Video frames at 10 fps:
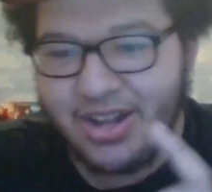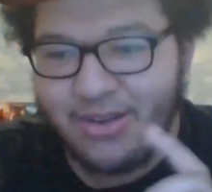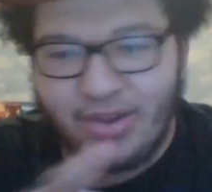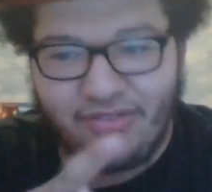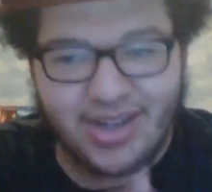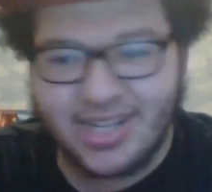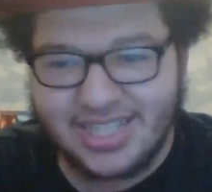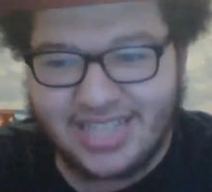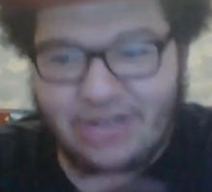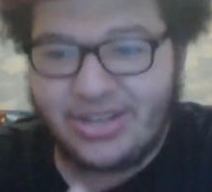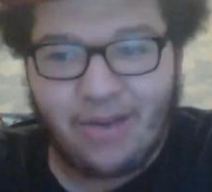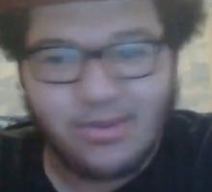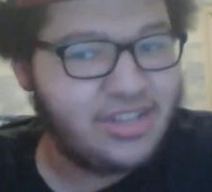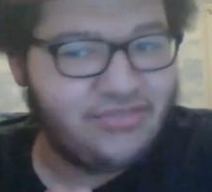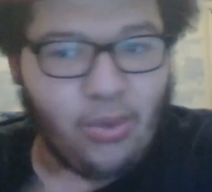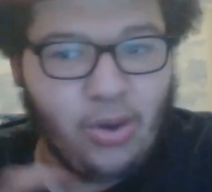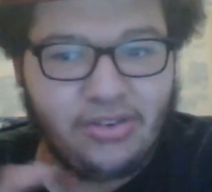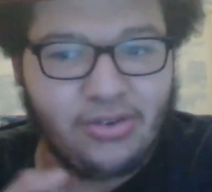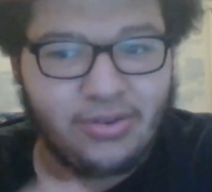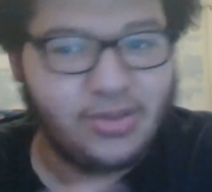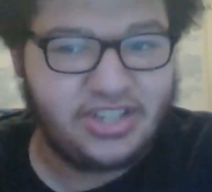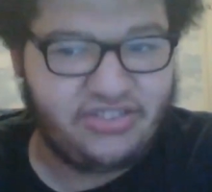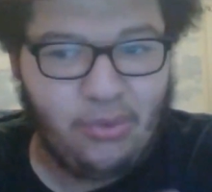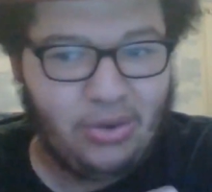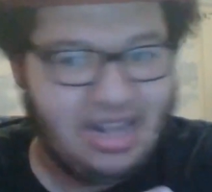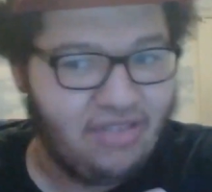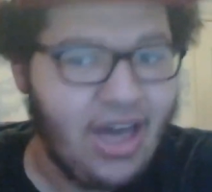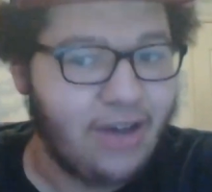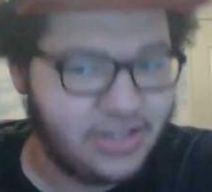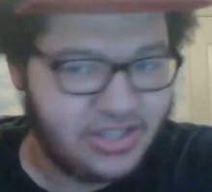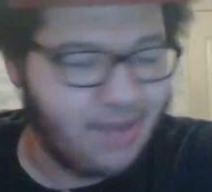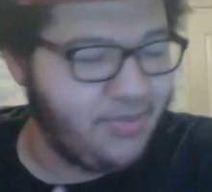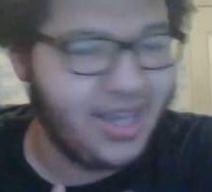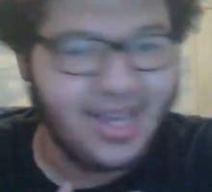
We found out his kill count was 400, was just 48,000 something,